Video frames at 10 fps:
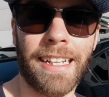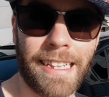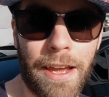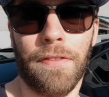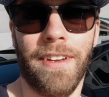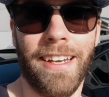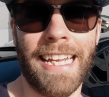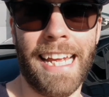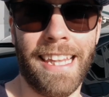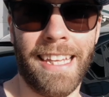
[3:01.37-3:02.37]
could definitely
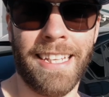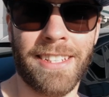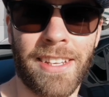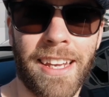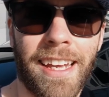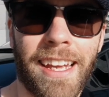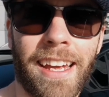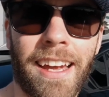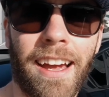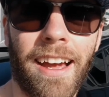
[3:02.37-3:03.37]
get this
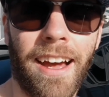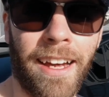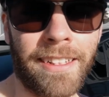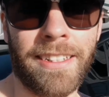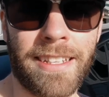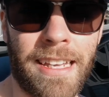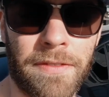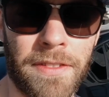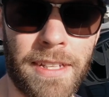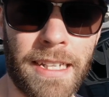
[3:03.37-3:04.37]
under
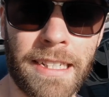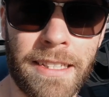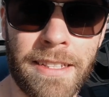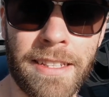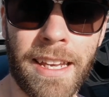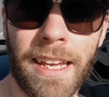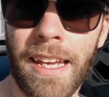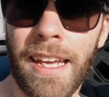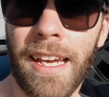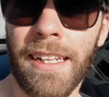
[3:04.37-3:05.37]
7 seconds,
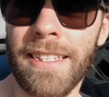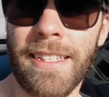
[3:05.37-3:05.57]
and as